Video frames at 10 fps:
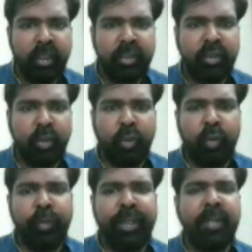So
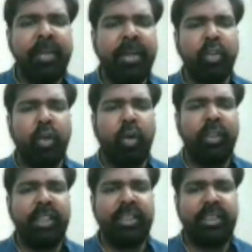we come across all
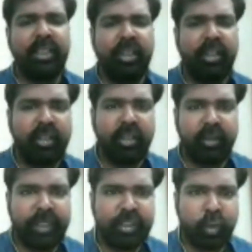these uh,
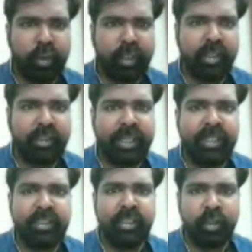historical
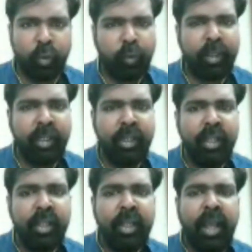things in the novel,
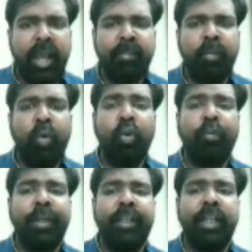and more
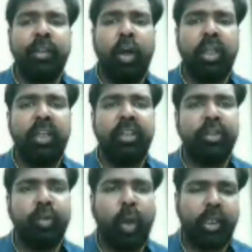often than not it is
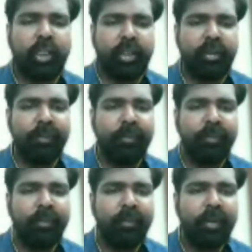thwarted
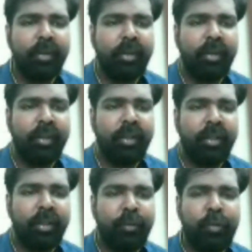
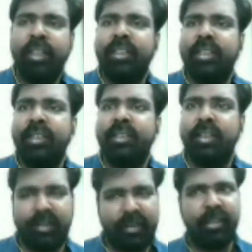for instance
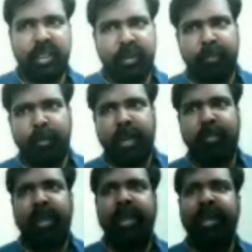while
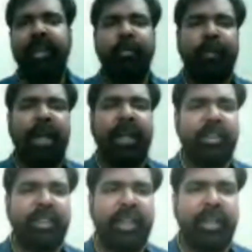blending the
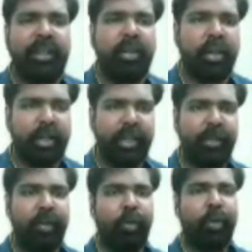fantasy and uh,
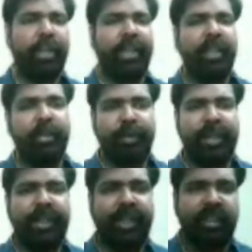evocating the fairy
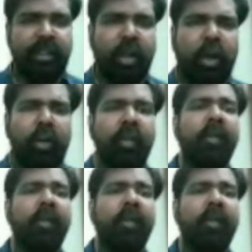tales and all